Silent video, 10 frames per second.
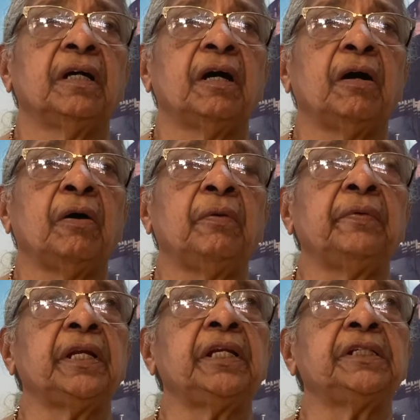How
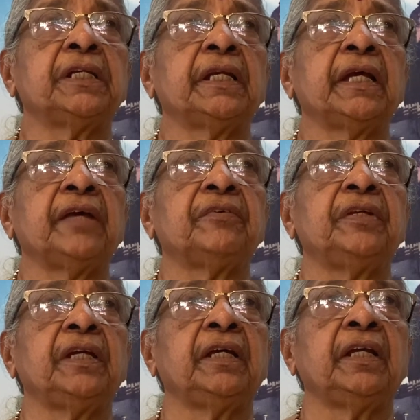religion has
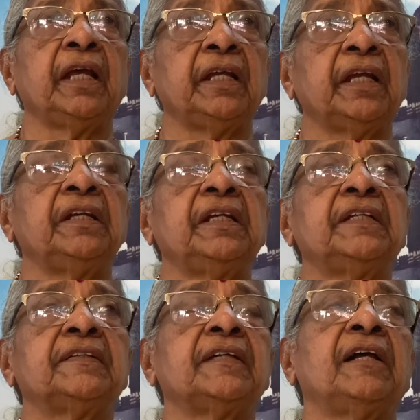degraded
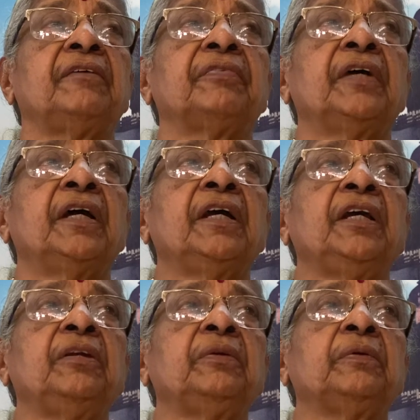itself
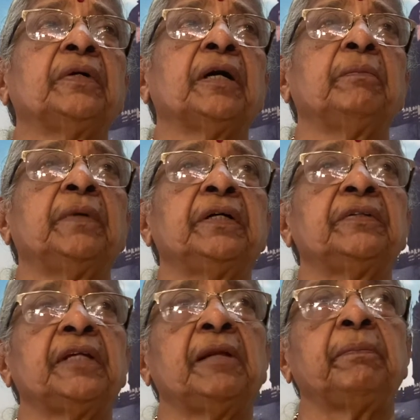into
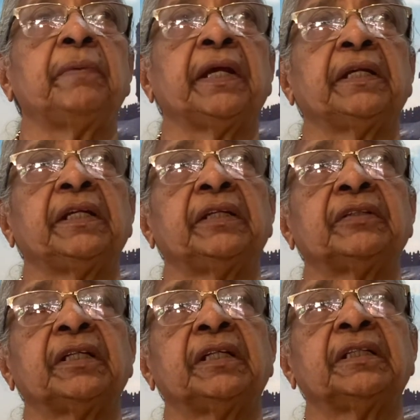commercial
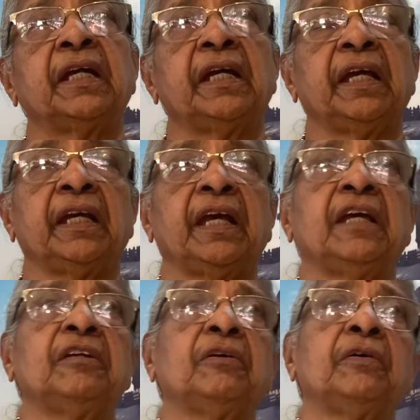practices,
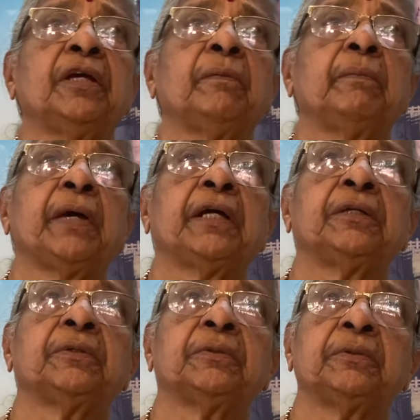again going
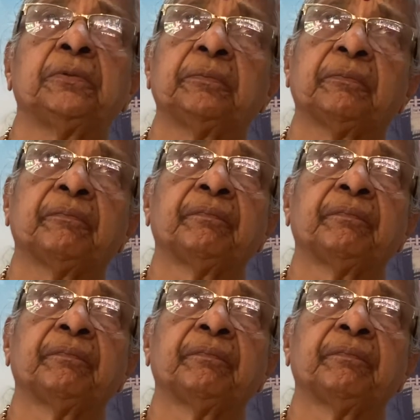back to